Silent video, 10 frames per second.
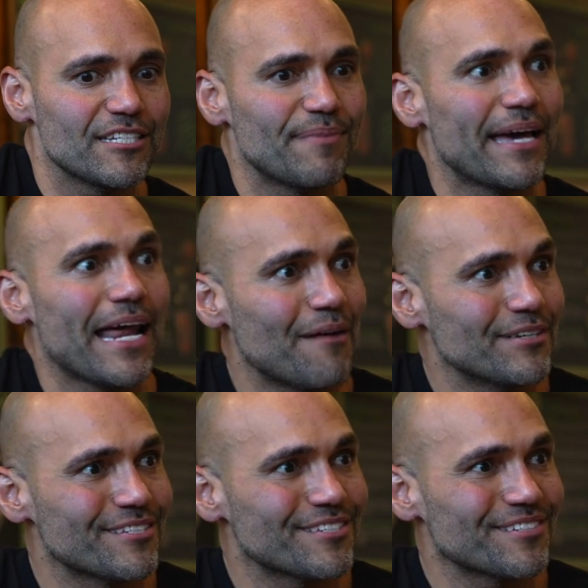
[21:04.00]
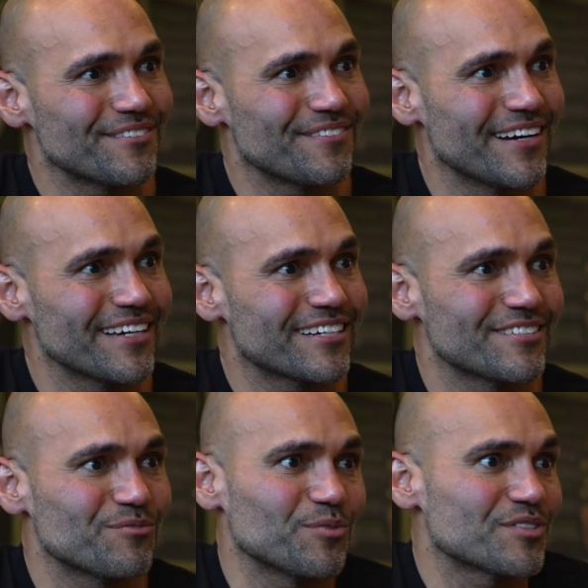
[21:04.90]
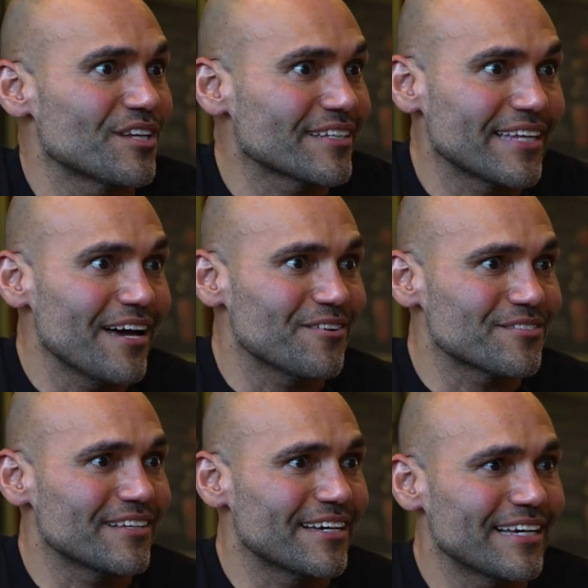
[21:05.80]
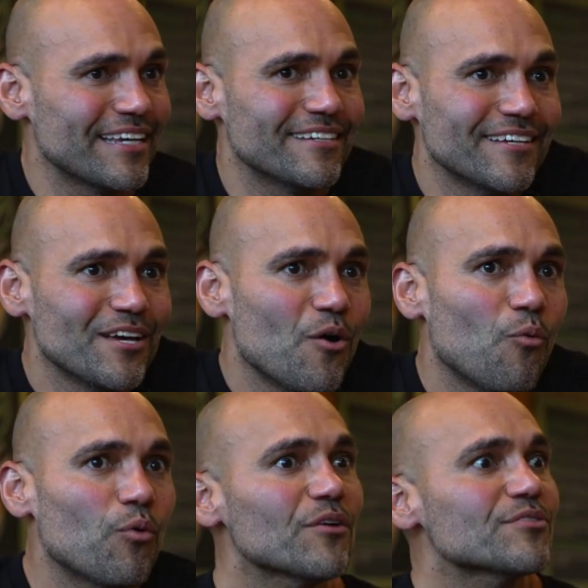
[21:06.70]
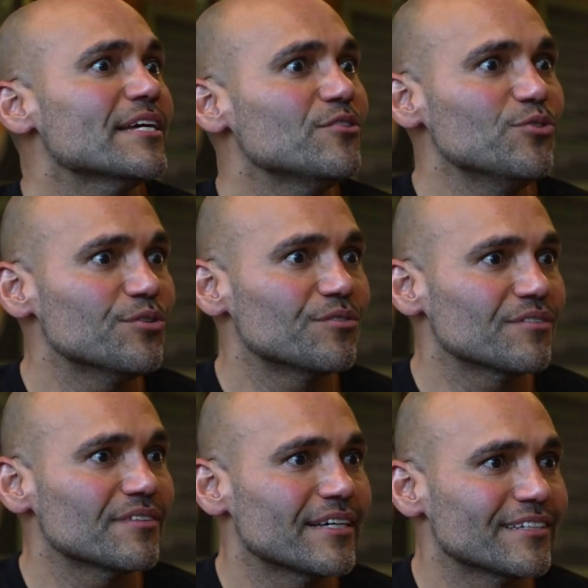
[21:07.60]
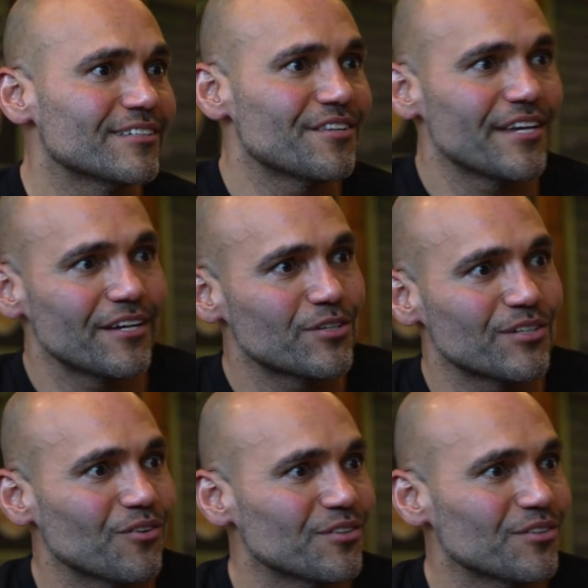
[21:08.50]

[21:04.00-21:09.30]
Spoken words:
these bad habits, right? Because we were stuck in the house. Like, and what else can you do? Like, you're there, you can,